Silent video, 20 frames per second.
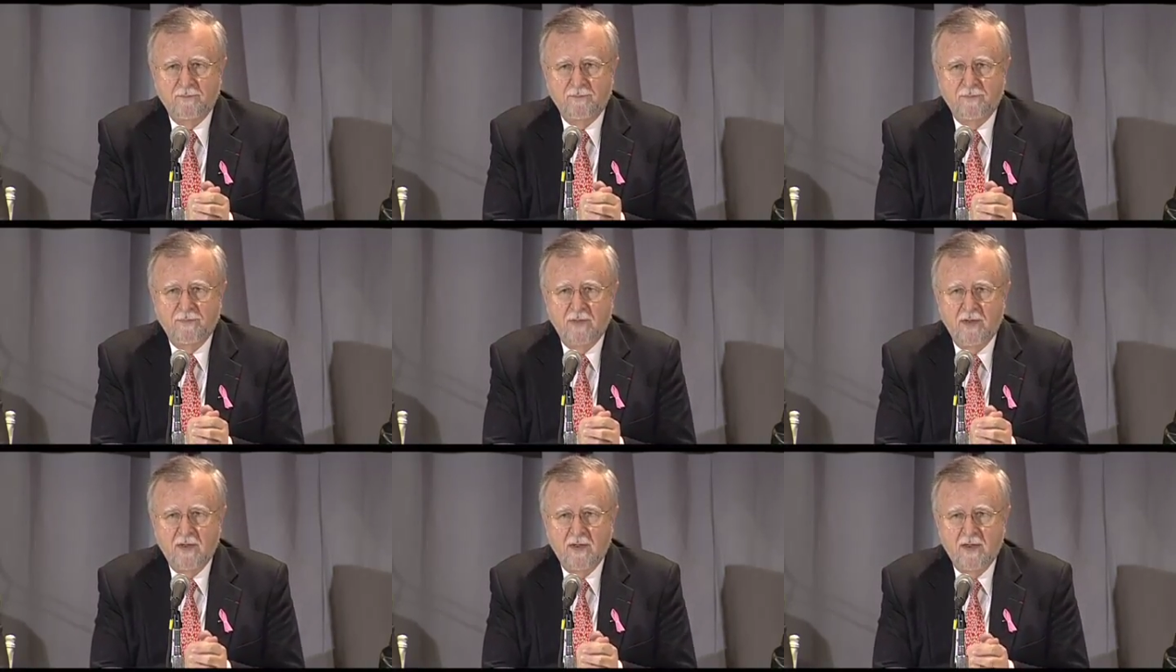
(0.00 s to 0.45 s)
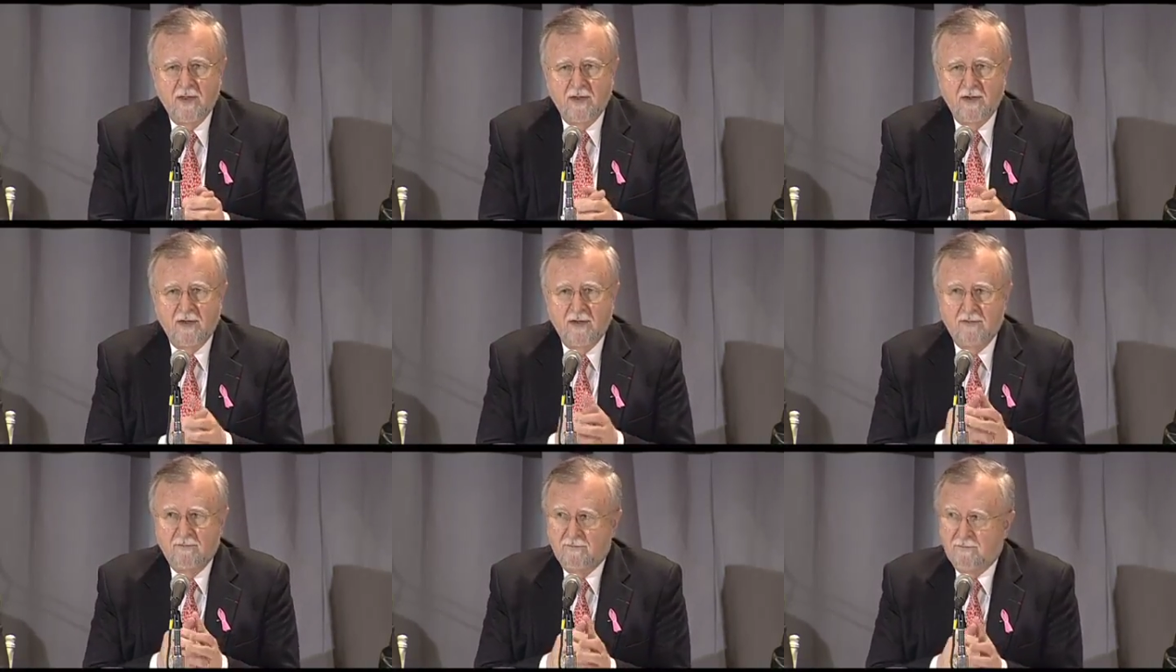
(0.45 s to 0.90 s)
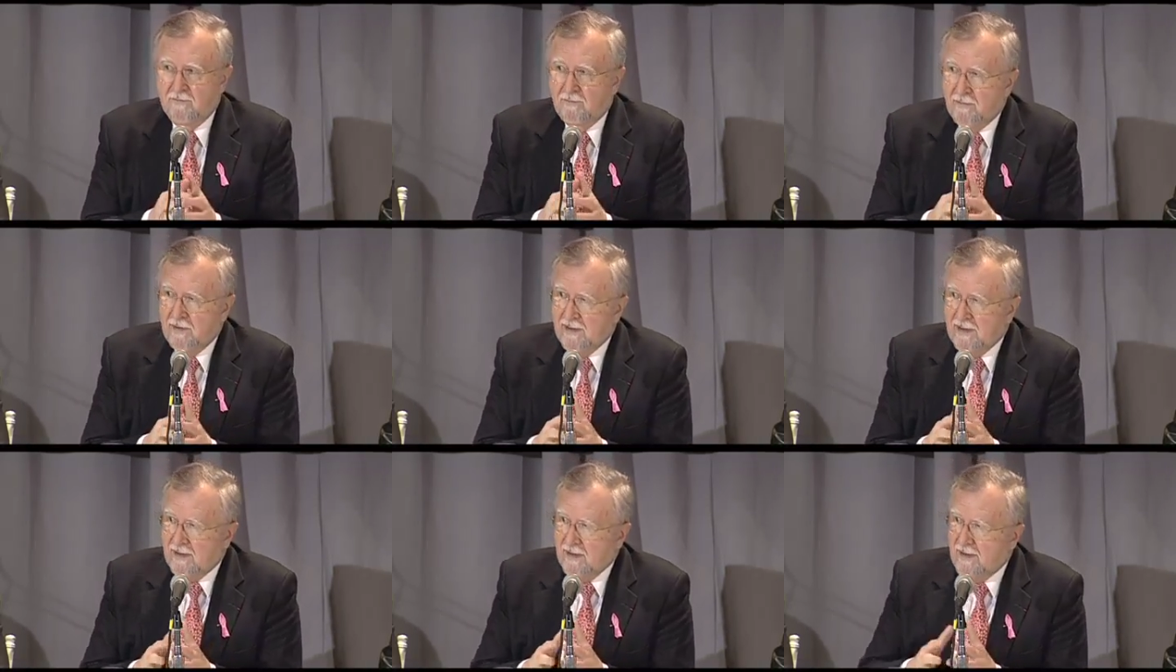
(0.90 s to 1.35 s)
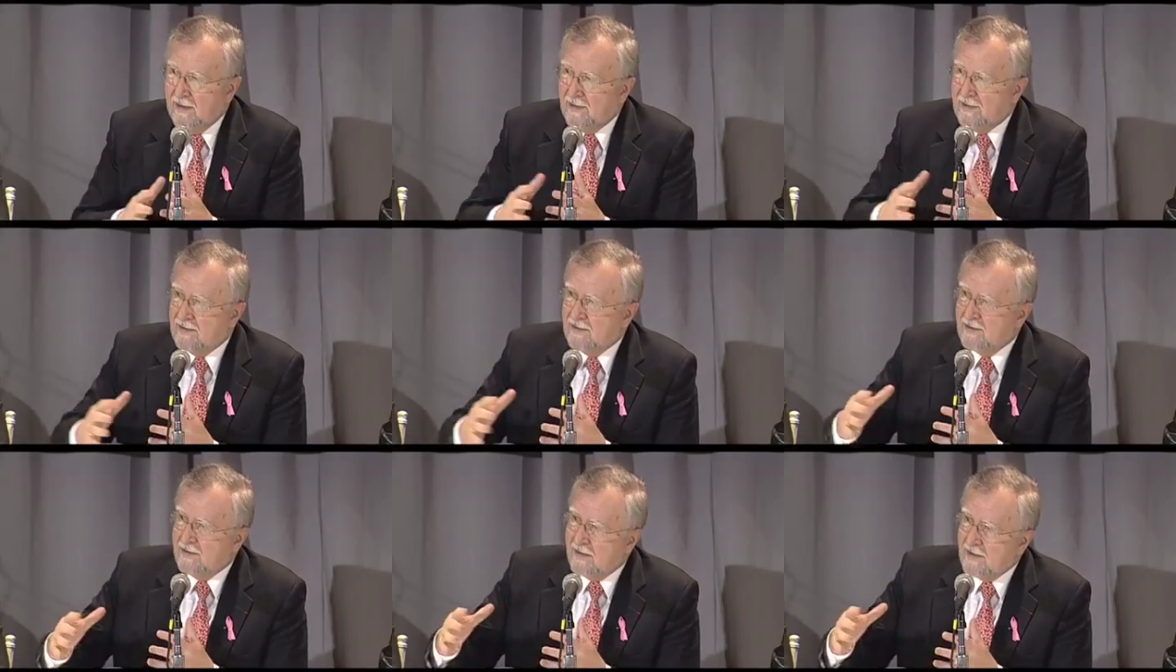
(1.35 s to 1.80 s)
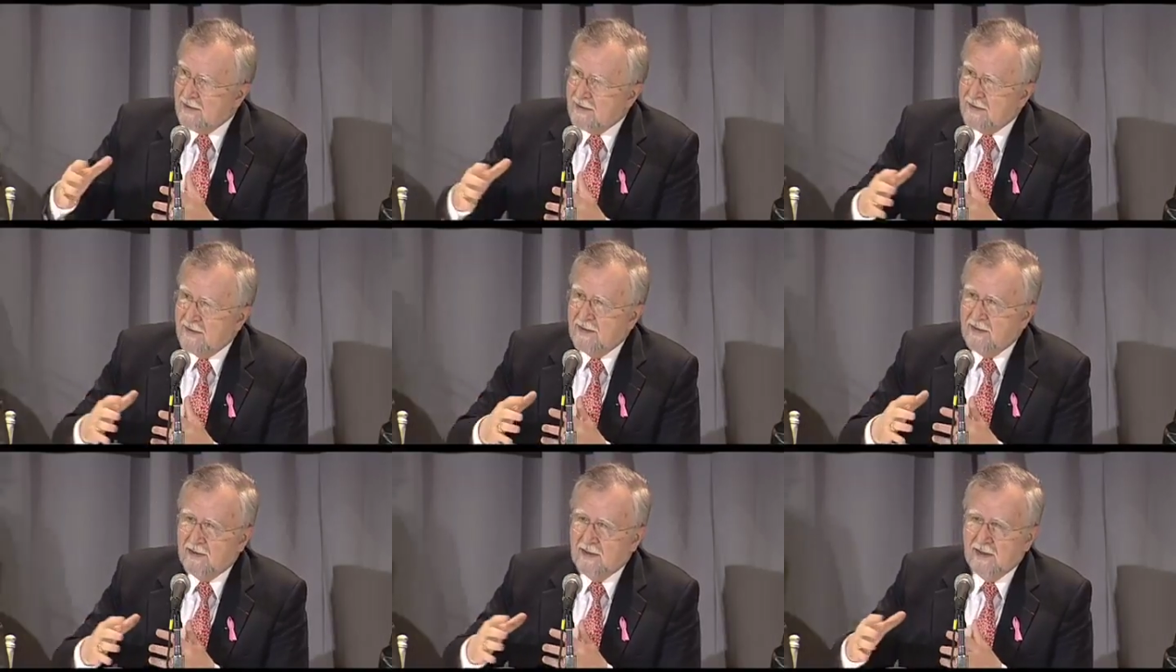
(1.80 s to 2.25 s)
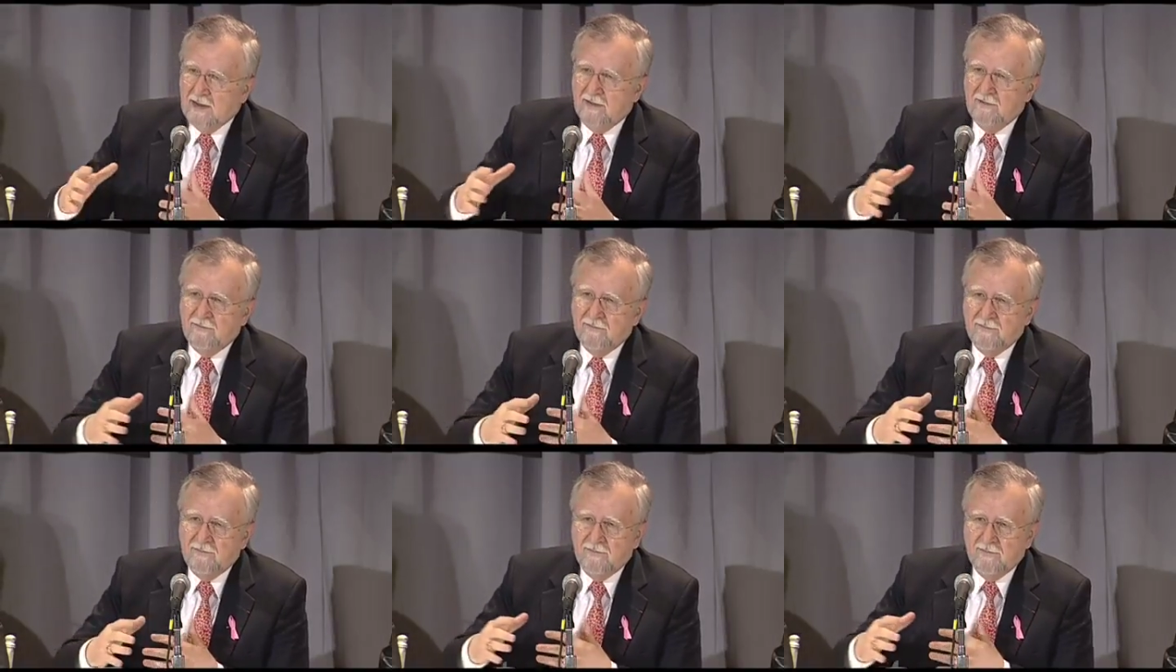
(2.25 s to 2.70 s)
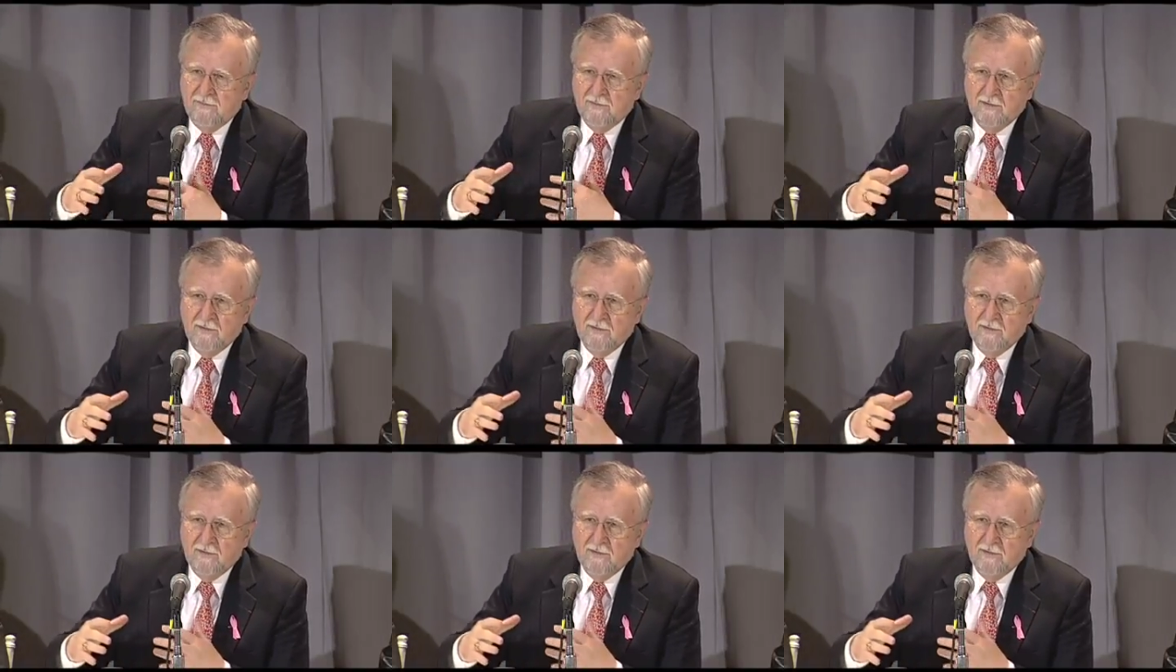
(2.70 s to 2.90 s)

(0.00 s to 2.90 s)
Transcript: Right. If we extend the life